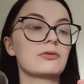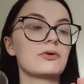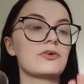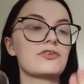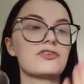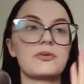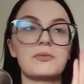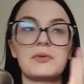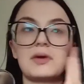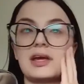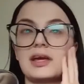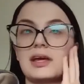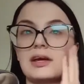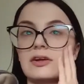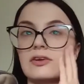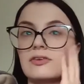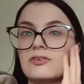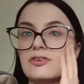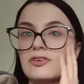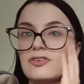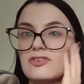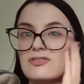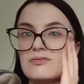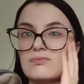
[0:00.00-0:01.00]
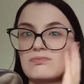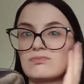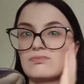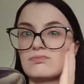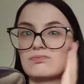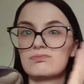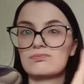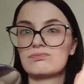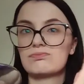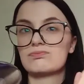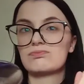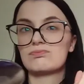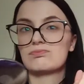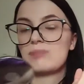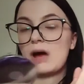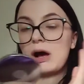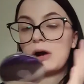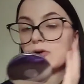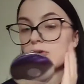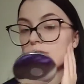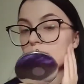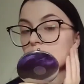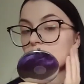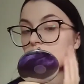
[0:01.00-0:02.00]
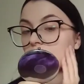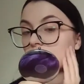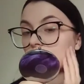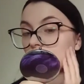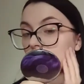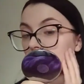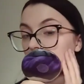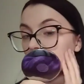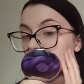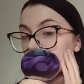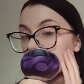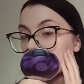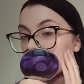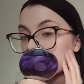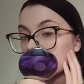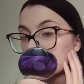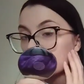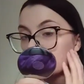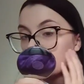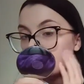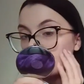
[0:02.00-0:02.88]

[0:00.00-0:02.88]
or something, it'd just powder in and it looks fine.